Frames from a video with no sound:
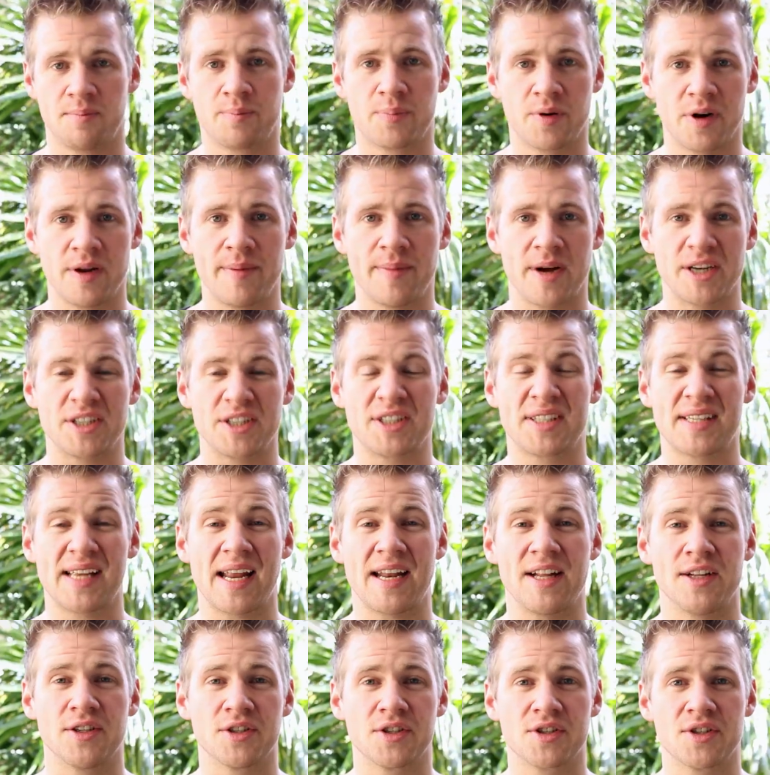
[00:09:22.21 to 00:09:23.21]
pretty much
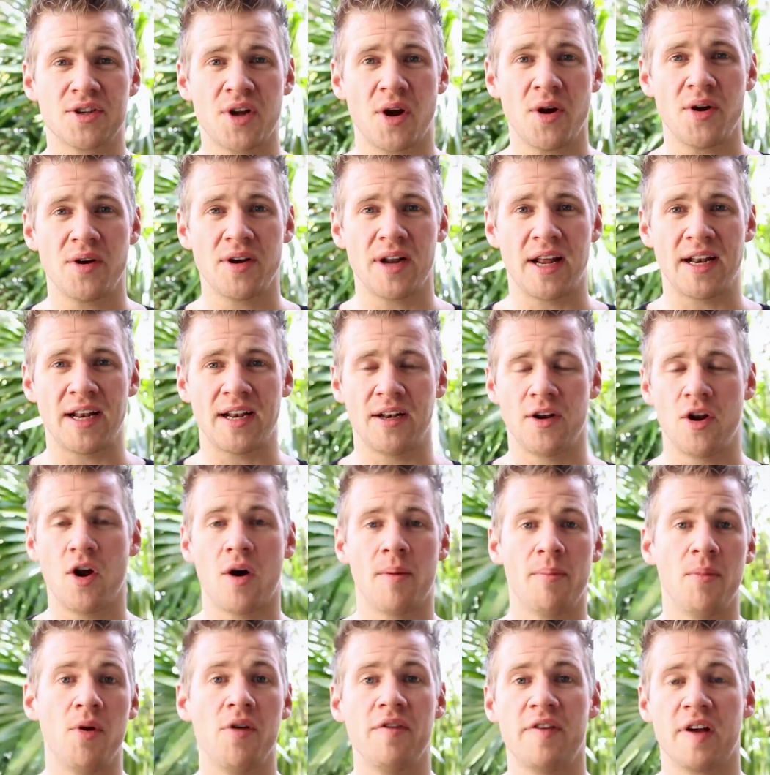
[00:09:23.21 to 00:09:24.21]
set in stone and
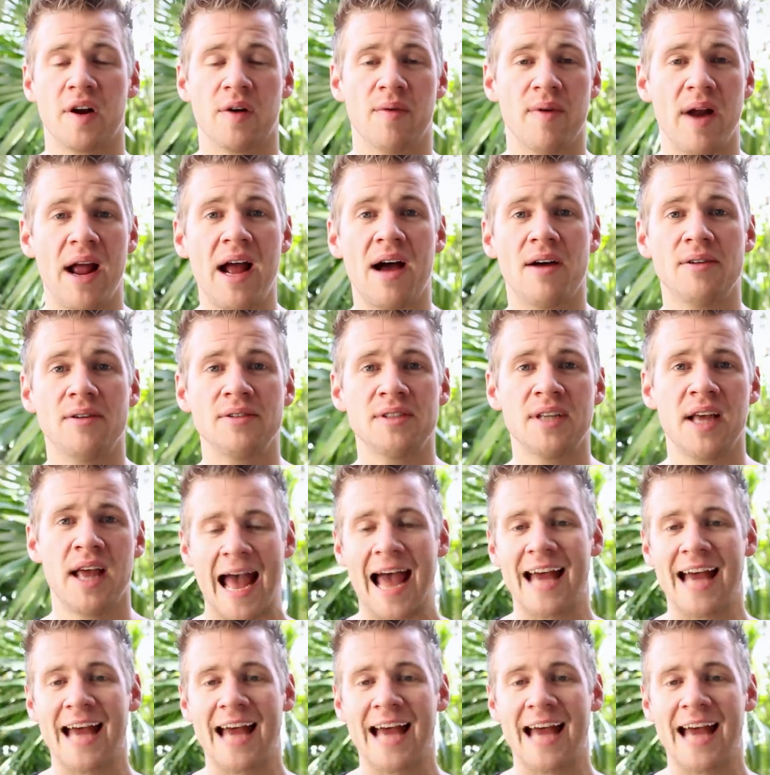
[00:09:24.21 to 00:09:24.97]
not moving around,